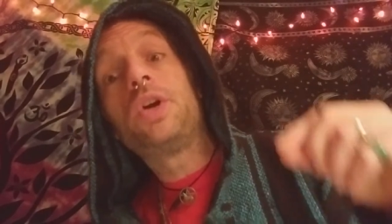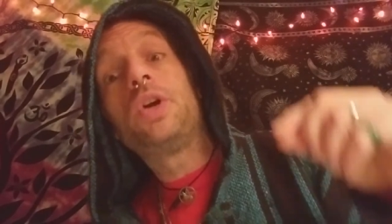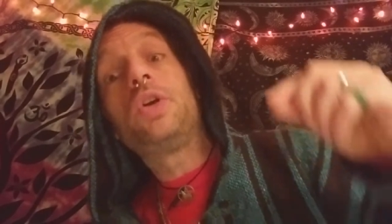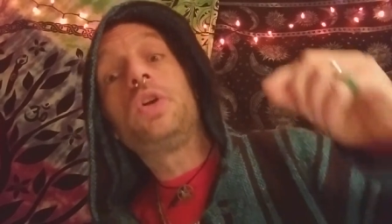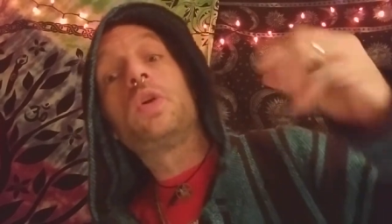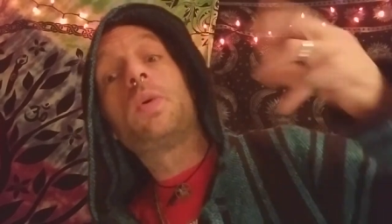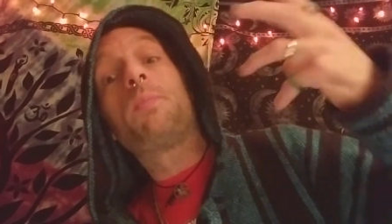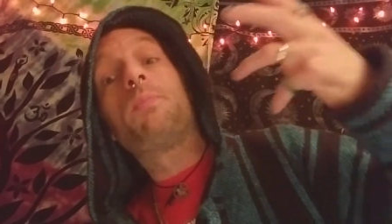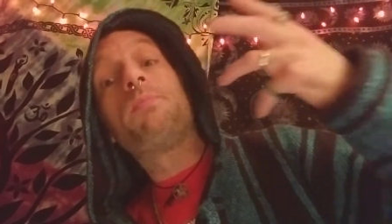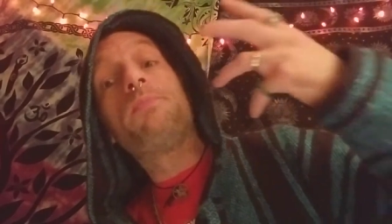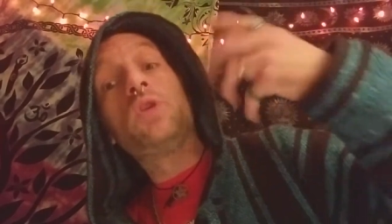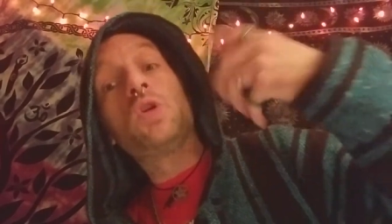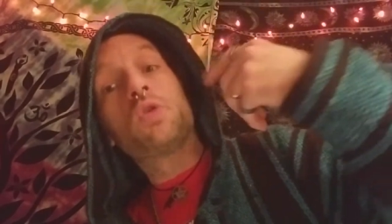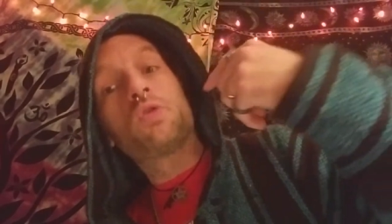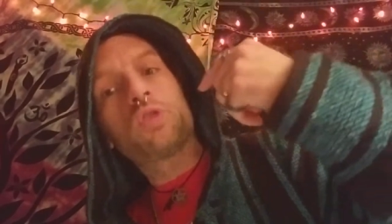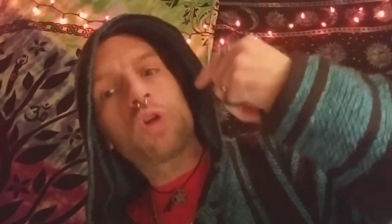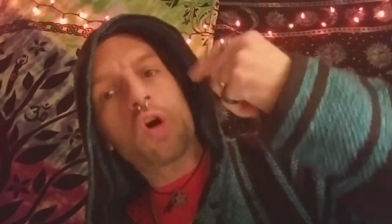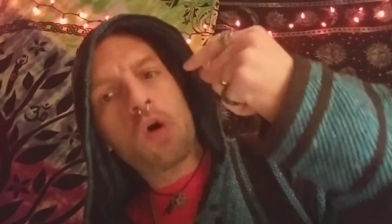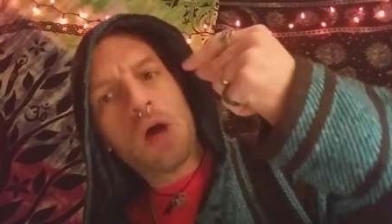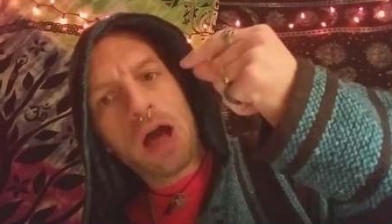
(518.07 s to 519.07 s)
you'll
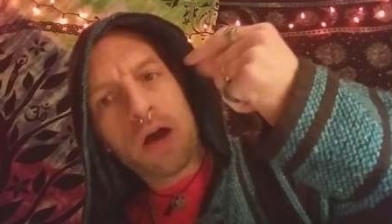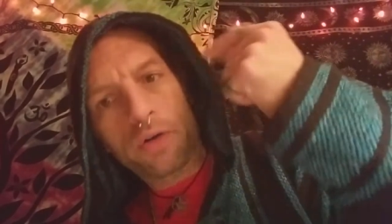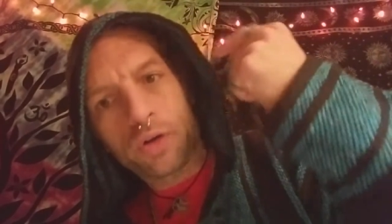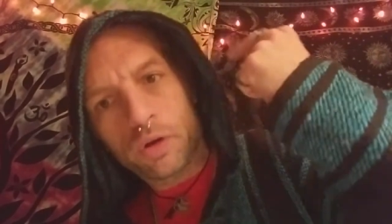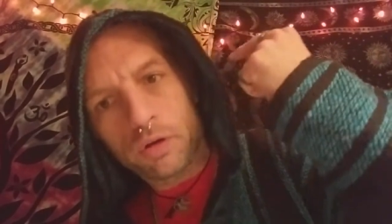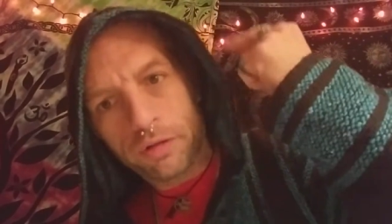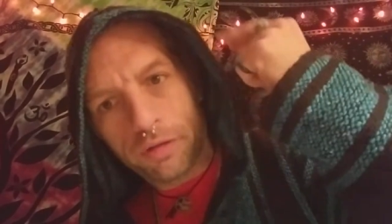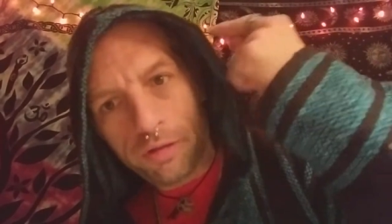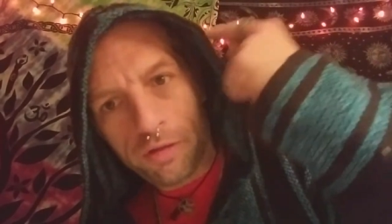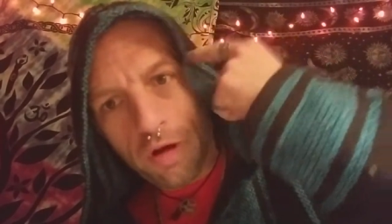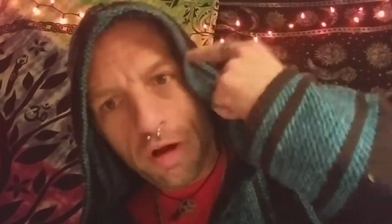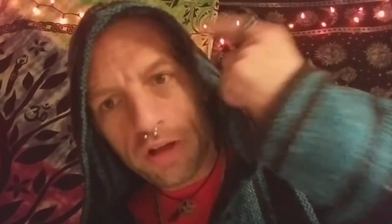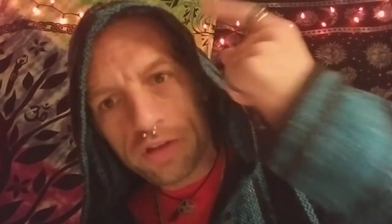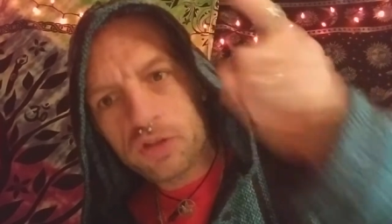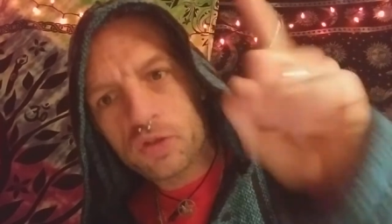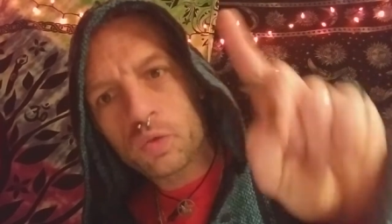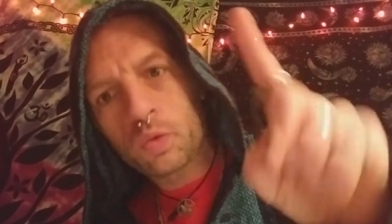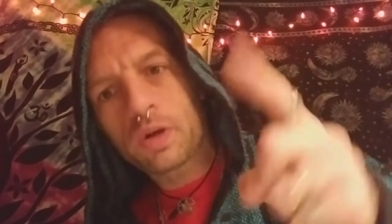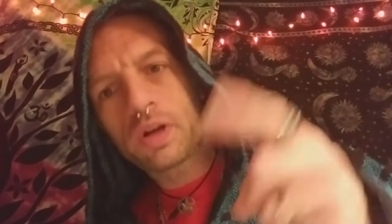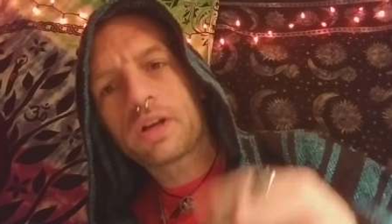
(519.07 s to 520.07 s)
know how your
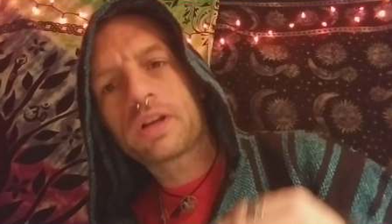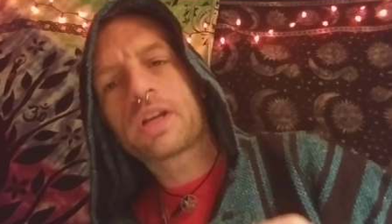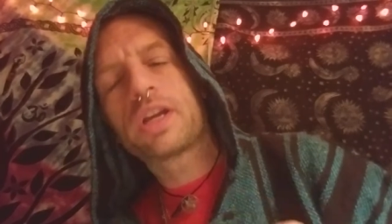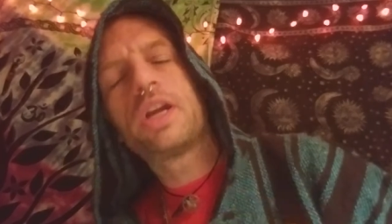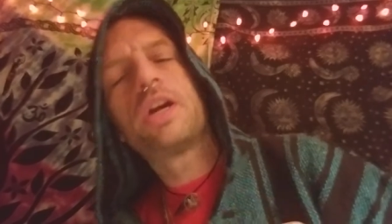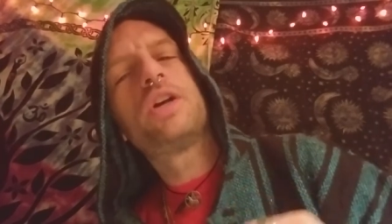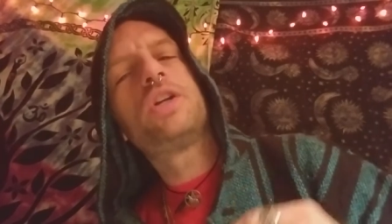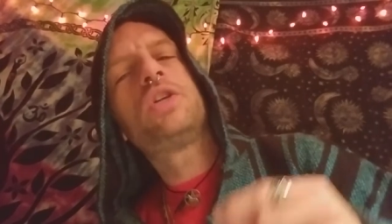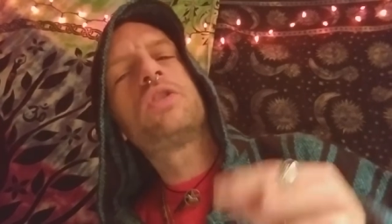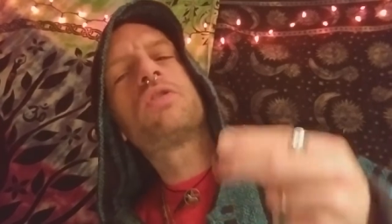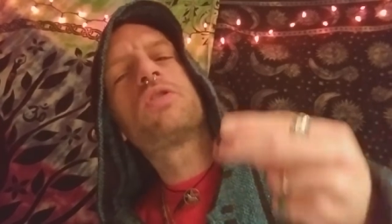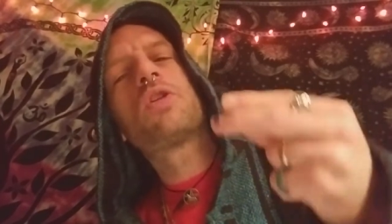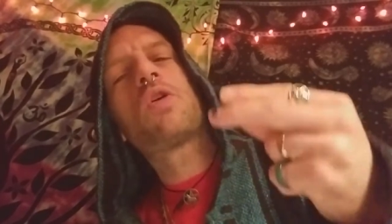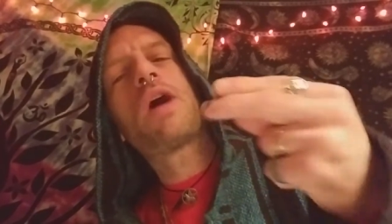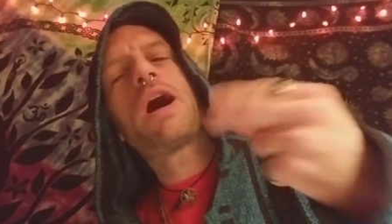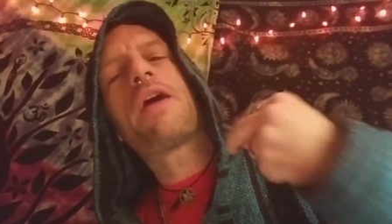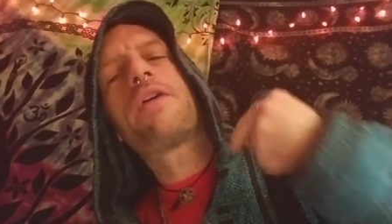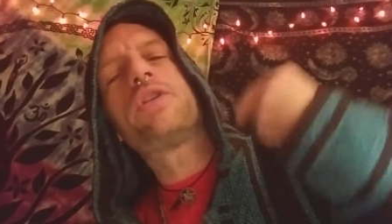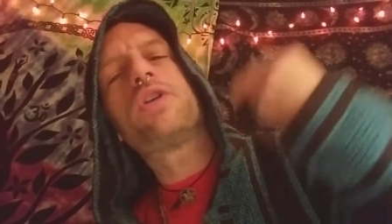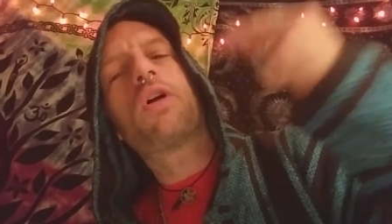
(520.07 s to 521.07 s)
thoughts work. You'll know
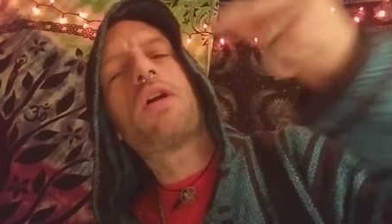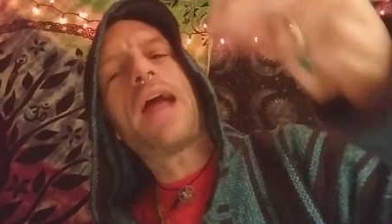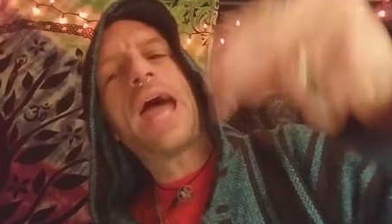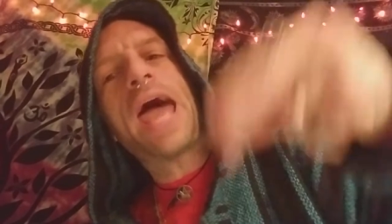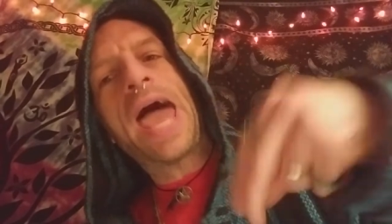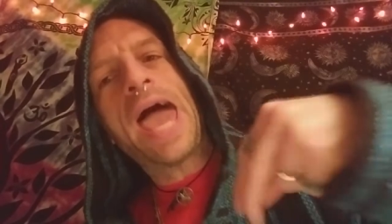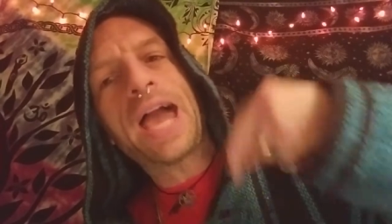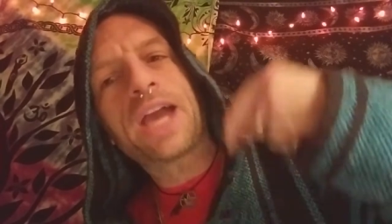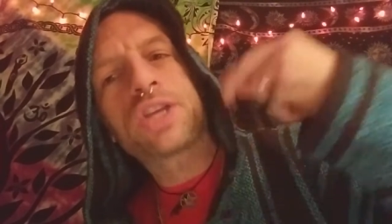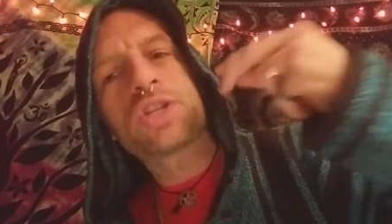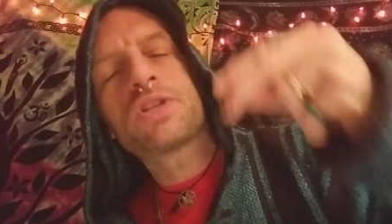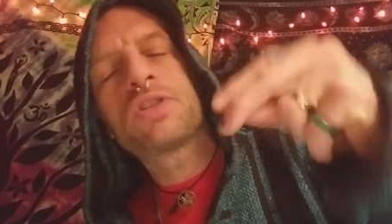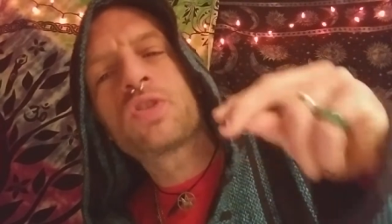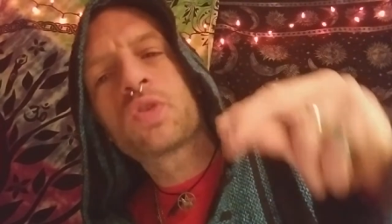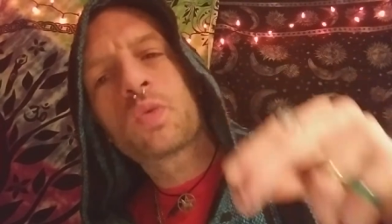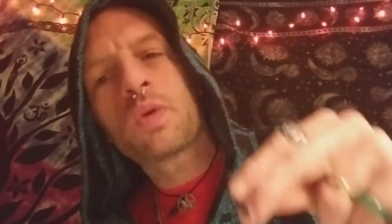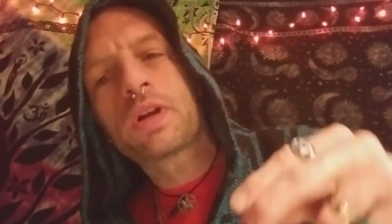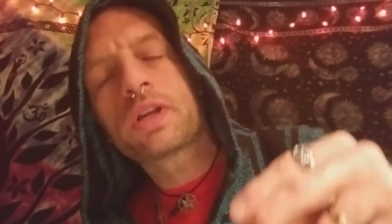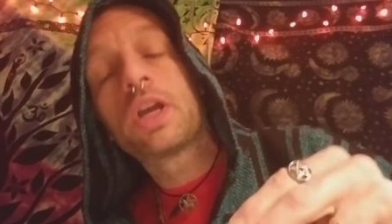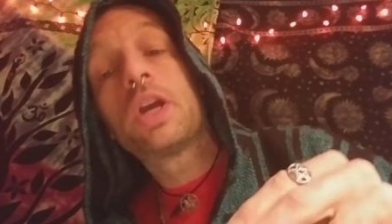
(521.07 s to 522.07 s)
how your actions
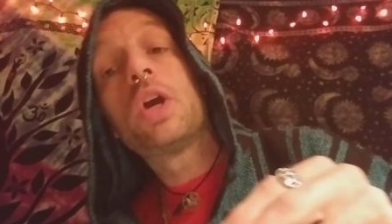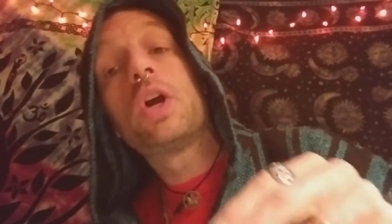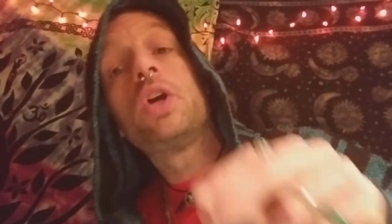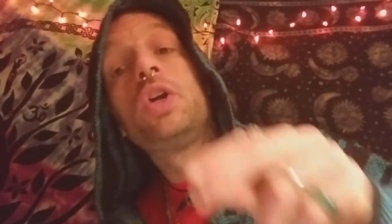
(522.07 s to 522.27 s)
work.